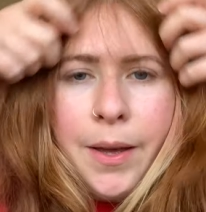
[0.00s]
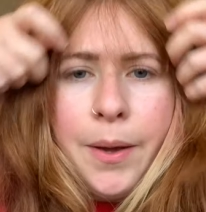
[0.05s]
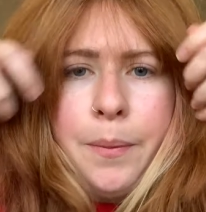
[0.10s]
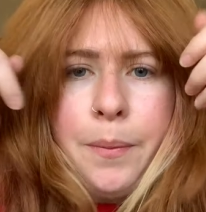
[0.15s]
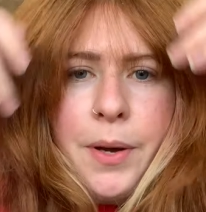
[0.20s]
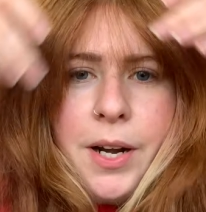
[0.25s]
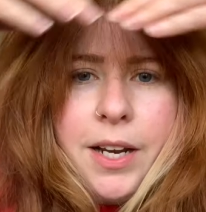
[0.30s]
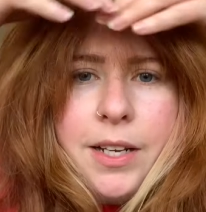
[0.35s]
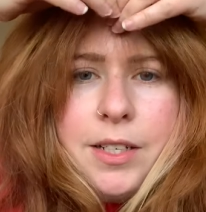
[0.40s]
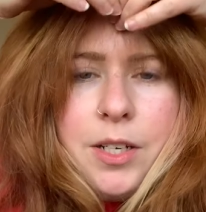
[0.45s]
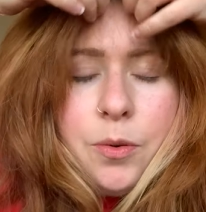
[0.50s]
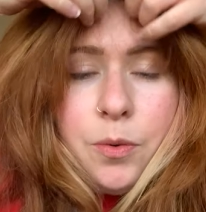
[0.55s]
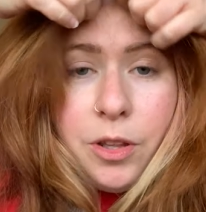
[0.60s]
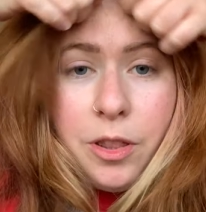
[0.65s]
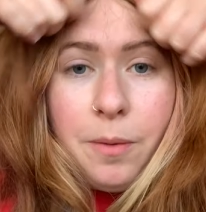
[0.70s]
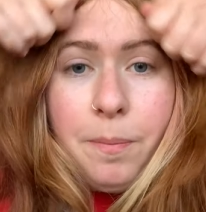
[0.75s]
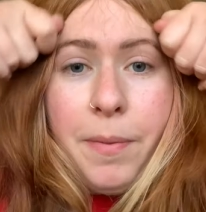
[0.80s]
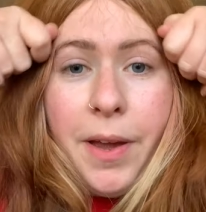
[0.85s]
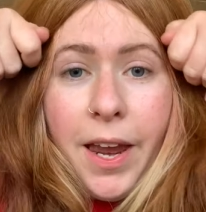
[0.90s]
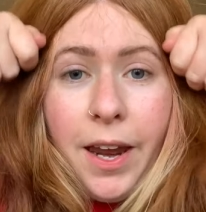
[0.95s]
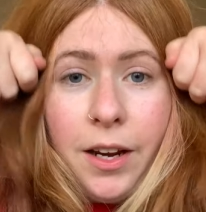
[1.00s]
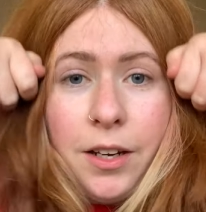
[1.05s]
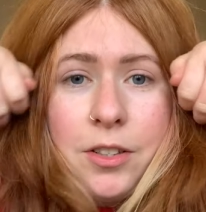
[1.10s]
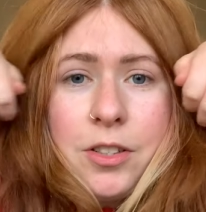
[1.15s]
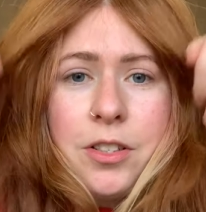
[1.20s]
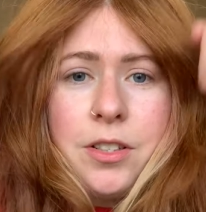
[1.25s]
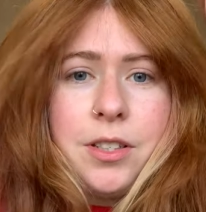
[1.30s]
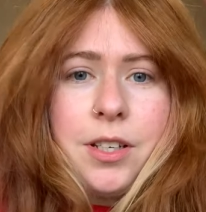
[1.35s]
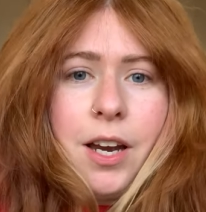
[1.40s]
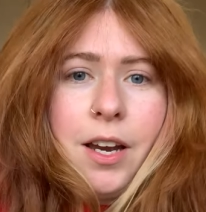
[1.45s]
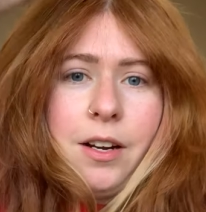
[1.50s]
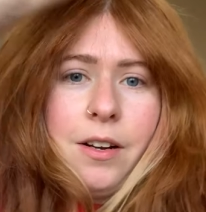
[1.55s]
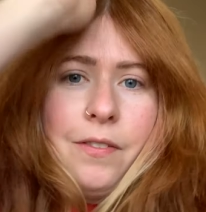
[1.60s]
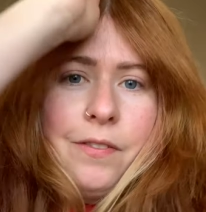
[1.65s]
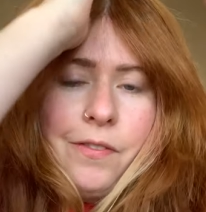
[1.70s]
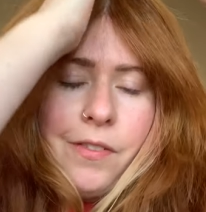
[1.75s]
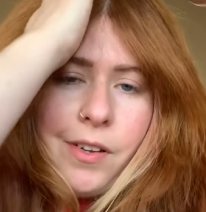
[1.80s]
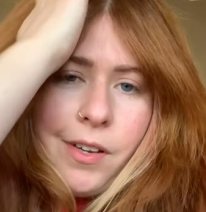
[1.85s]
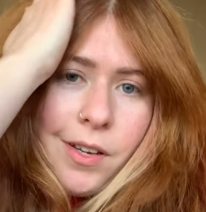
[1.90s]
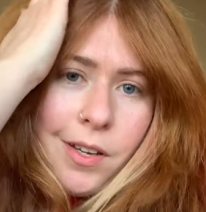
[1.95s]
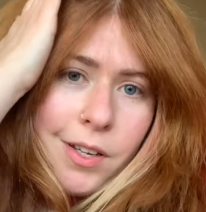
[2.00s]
what I did with the bangs, just kind of